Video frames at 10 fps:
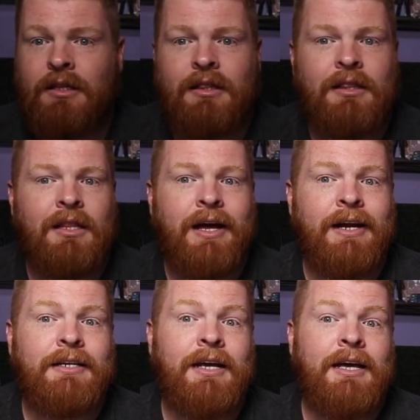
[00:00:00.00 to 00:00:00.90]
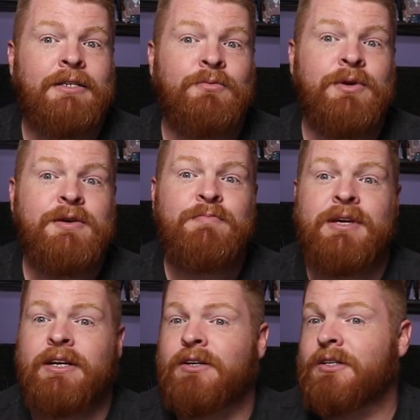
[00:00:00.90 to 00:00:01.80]
light has
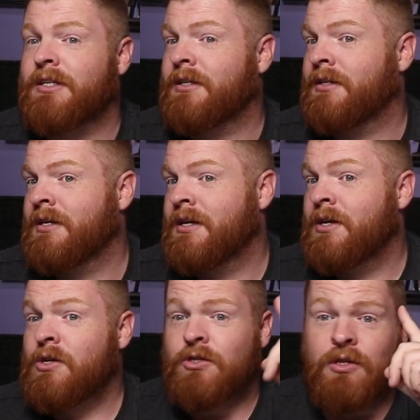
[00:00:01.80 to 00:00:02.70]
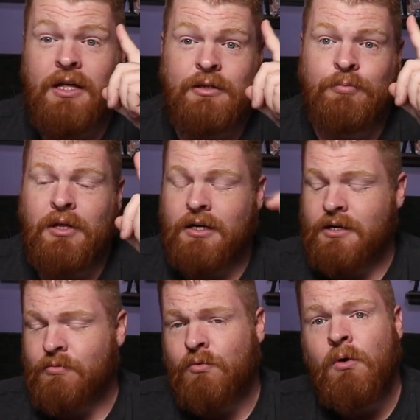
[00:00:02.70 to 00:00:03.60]
reappeared. So that's plug
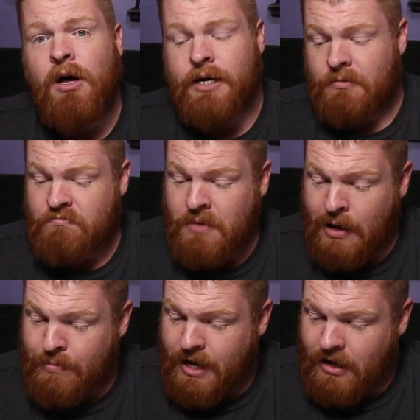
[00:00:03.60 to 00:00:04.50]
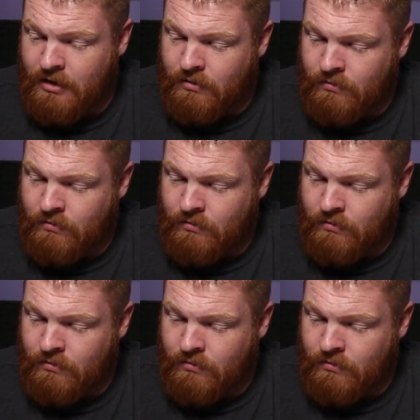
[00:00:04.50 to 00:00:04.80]
number 1. Not bad.